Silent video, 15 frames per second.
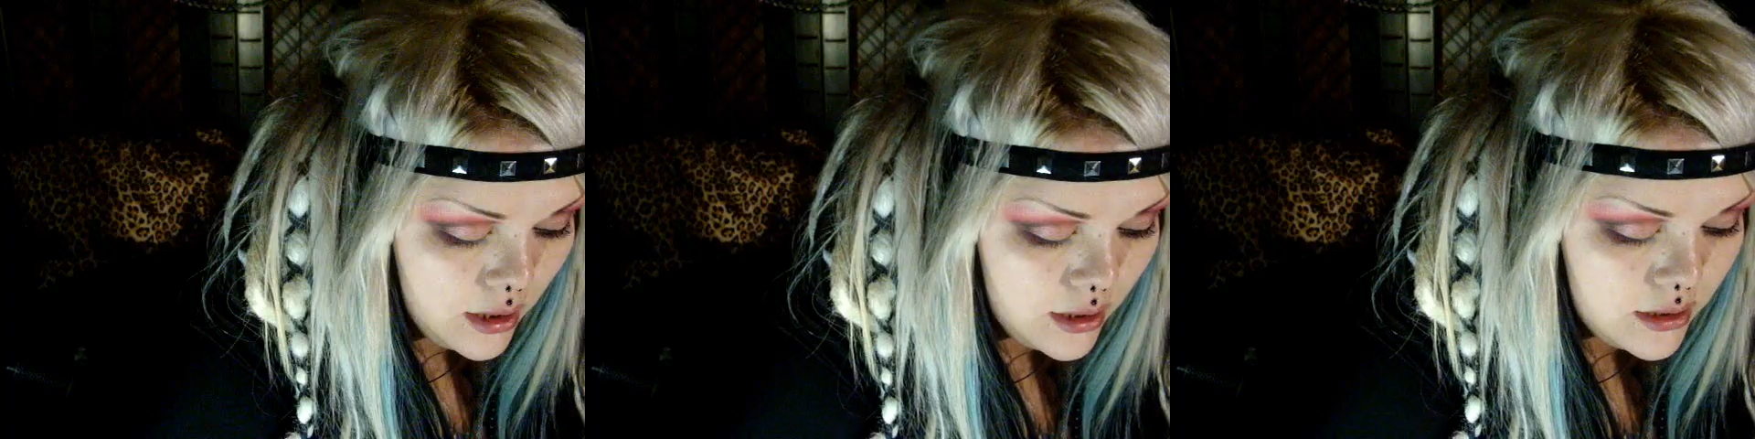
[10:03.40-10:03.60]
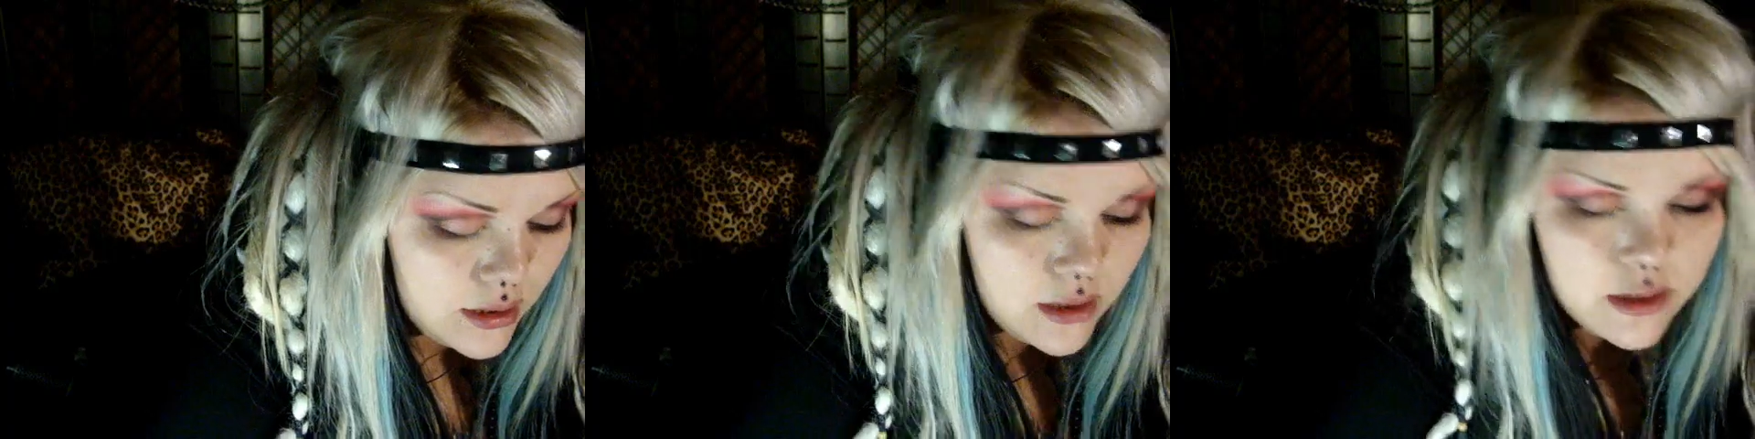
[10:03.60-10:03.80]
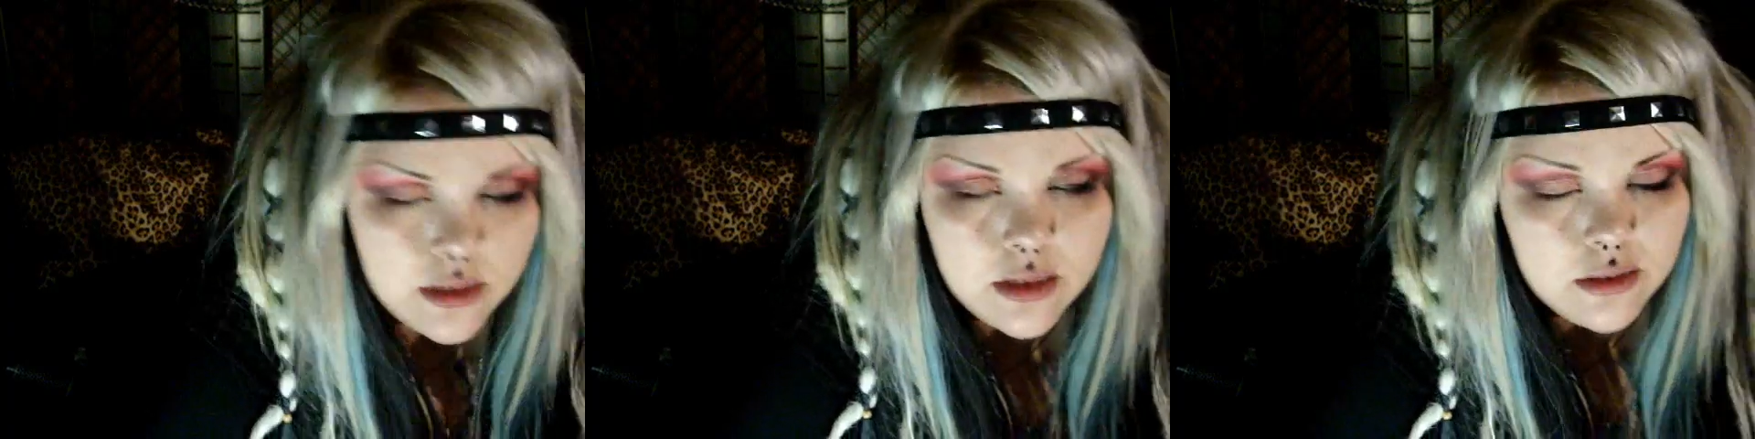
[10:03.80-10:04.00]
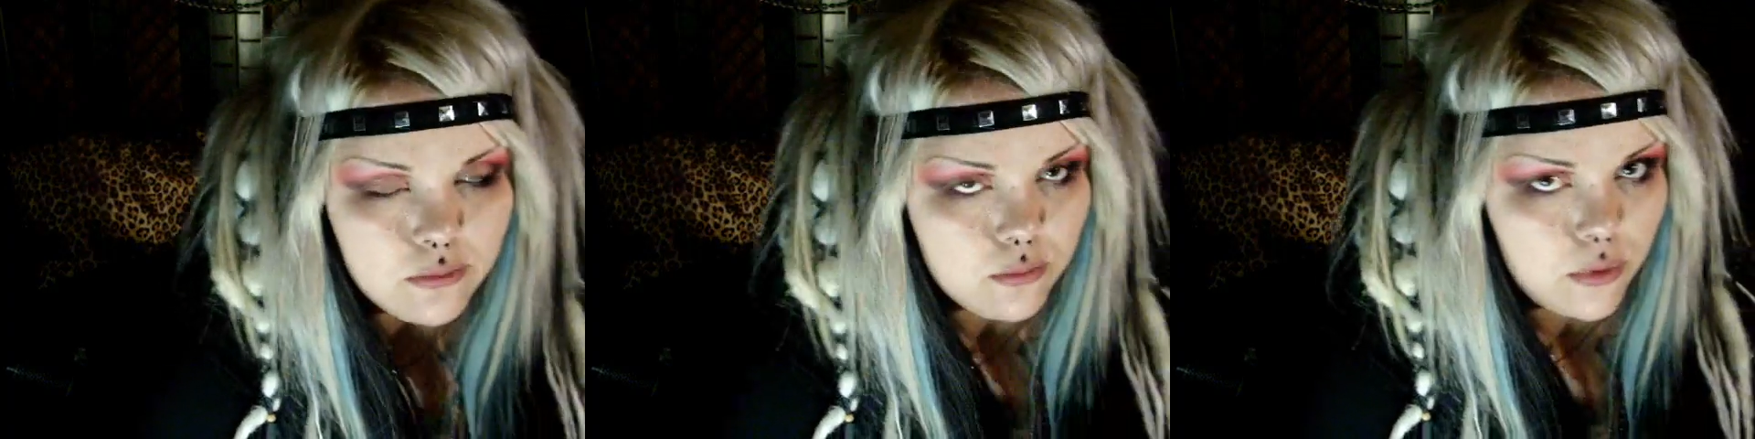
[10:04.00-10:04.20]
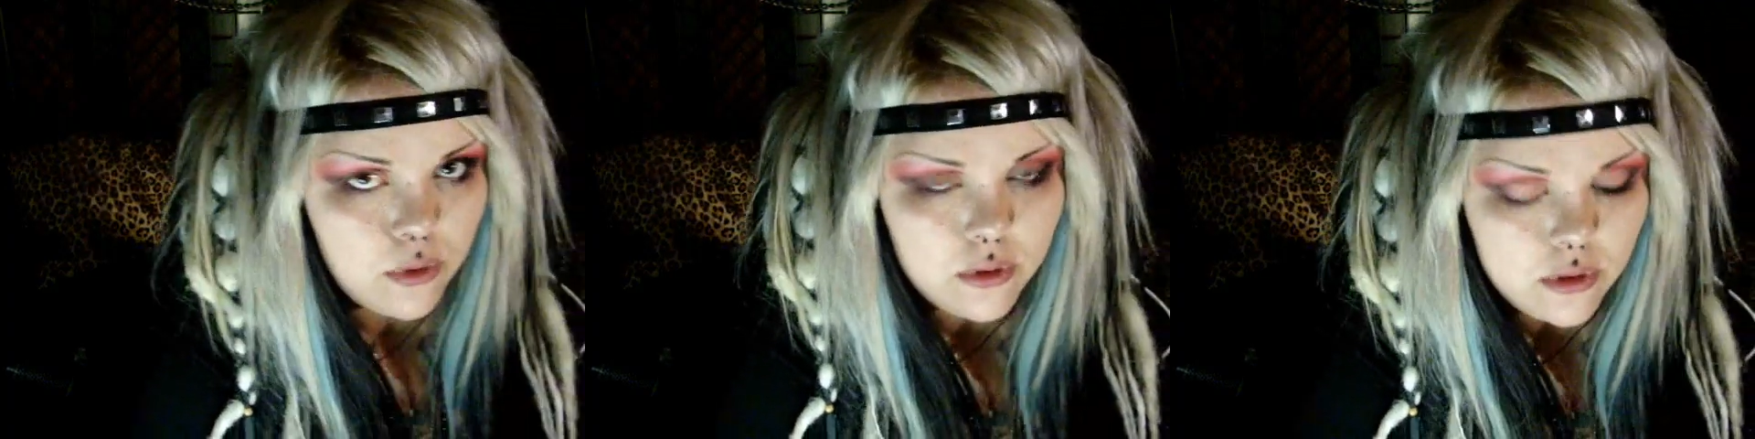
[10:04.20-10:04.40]
And since the
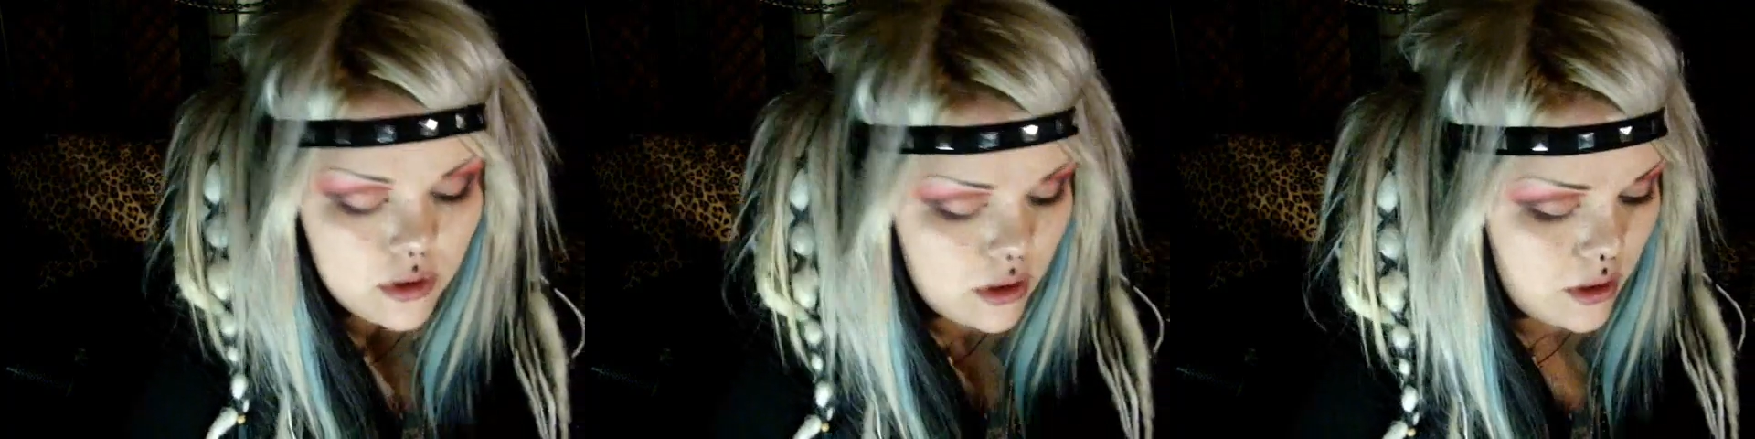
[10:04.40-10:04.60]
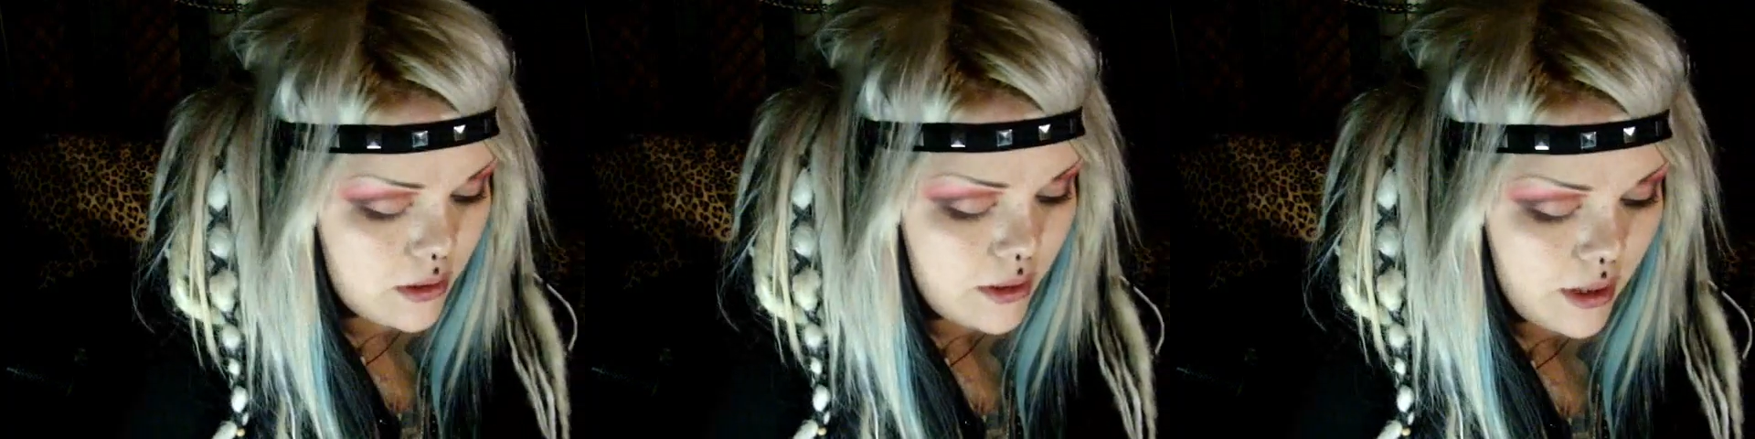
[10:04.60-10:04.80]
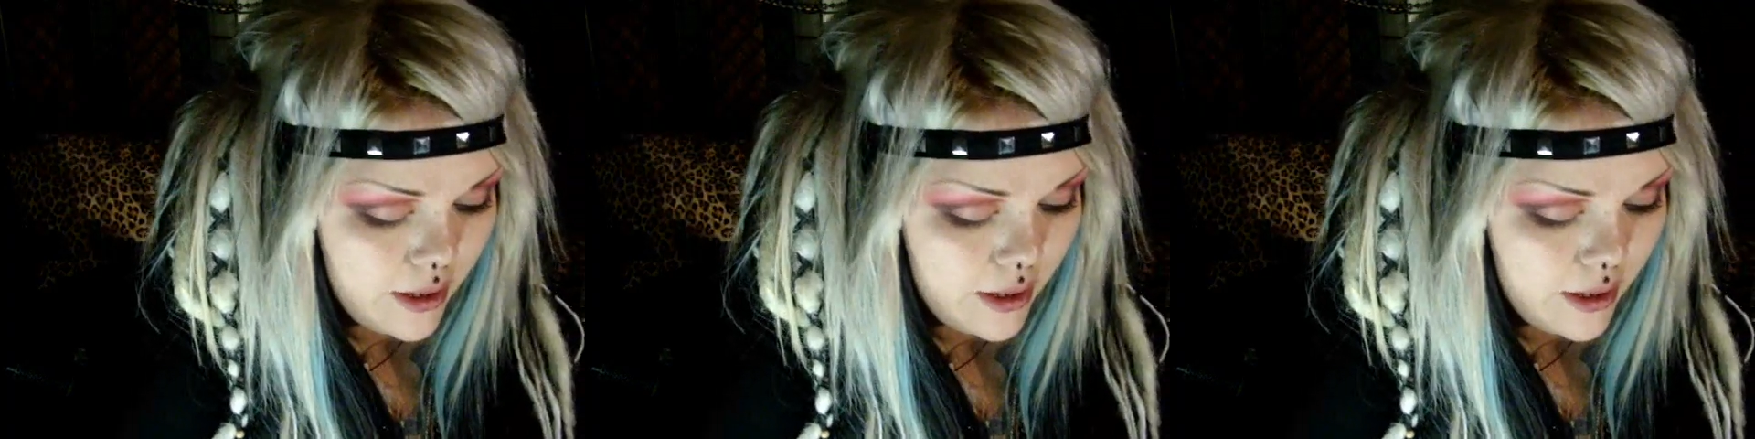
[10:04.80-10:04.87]
roll-on